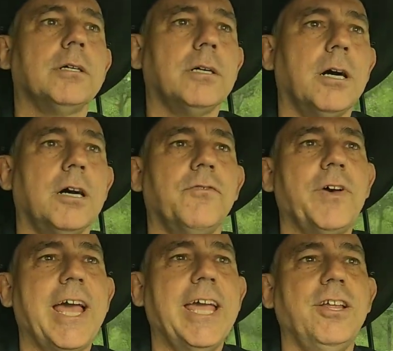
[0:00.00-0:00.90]
of
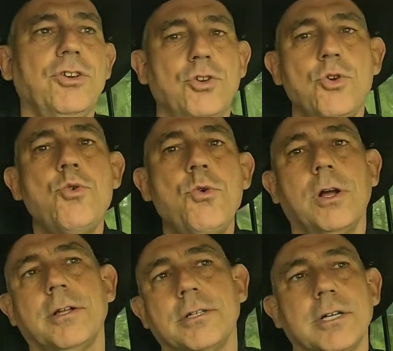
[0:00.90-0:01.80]
a new
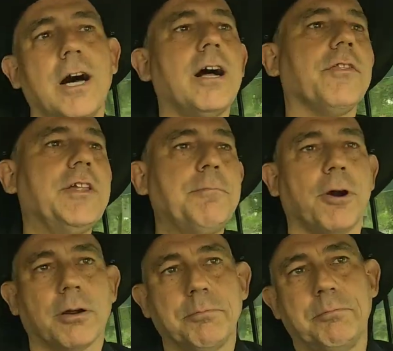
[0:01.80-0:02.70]
theme
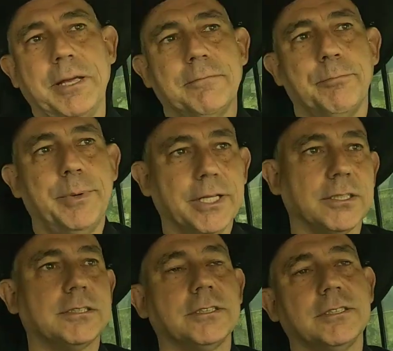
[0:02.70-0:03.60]
park being
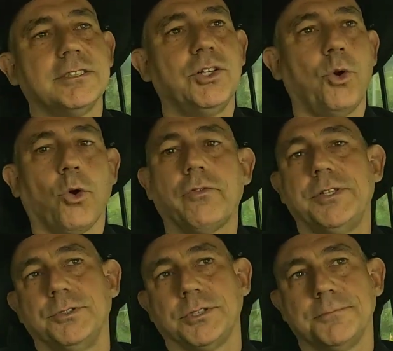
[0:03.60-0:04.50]
built north of
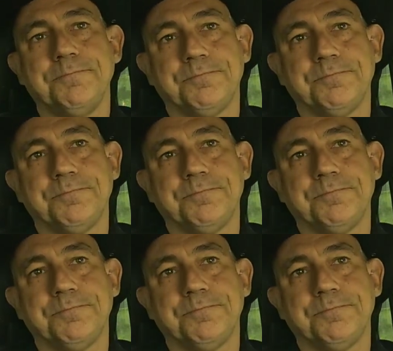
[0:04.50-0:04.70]
Houston.